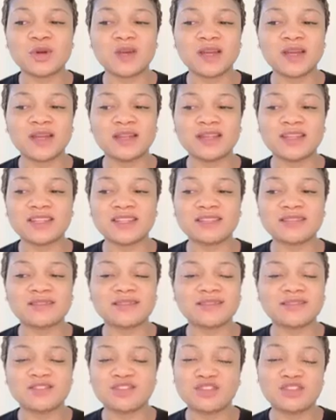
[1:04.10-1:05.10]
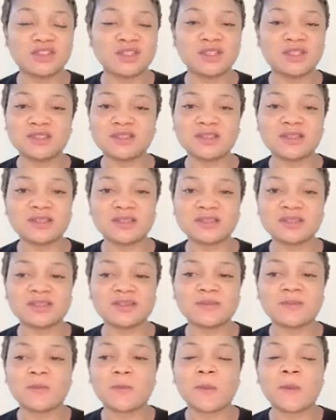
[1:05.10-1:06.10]
to her that
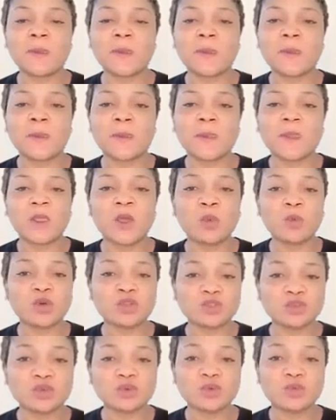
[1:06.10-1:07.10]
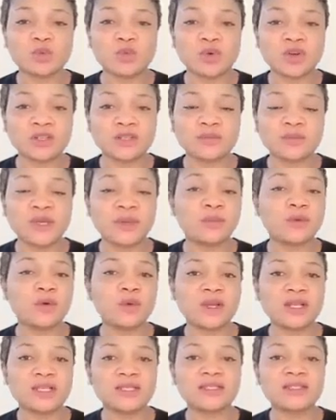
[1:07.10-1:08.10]
Jesus was not what
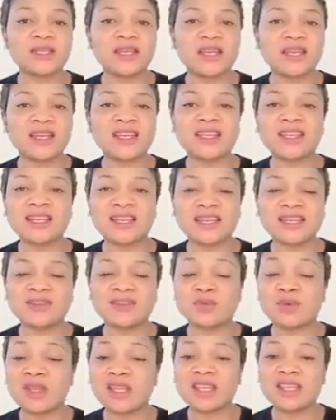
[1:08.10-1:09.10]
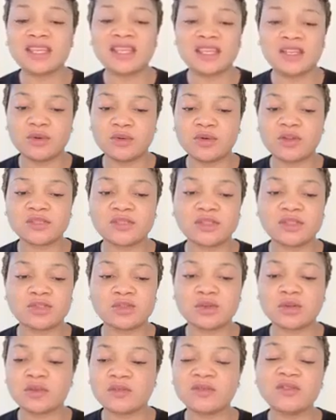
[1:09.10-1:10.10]
people were saying, and that really he was the
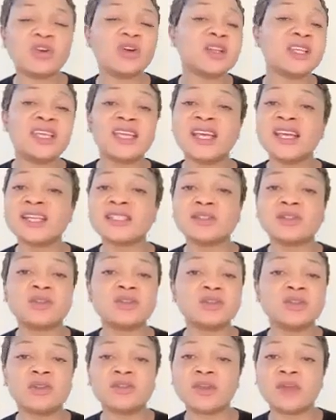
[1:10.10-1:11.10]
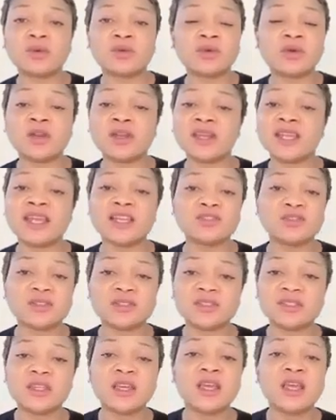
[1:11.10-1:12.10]
Son of God. He has done nothing wrong. They
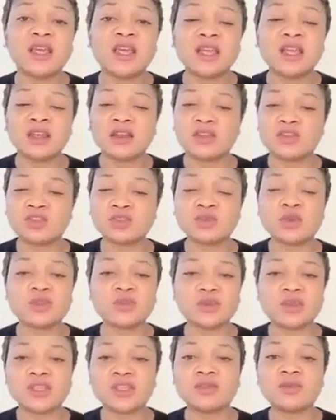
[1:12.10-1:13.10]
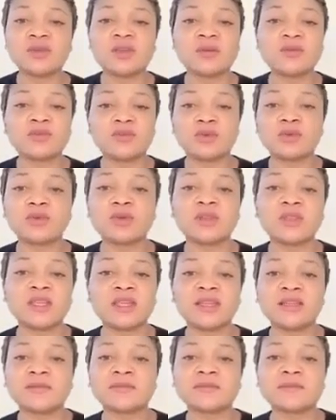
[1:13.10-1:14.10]
just want to kill him for
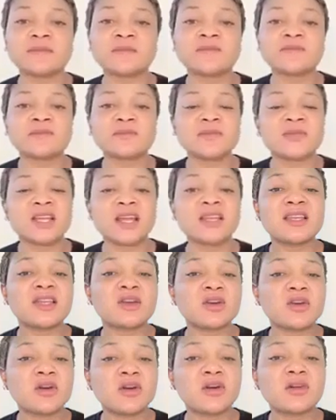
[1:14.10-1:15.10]
nothing. And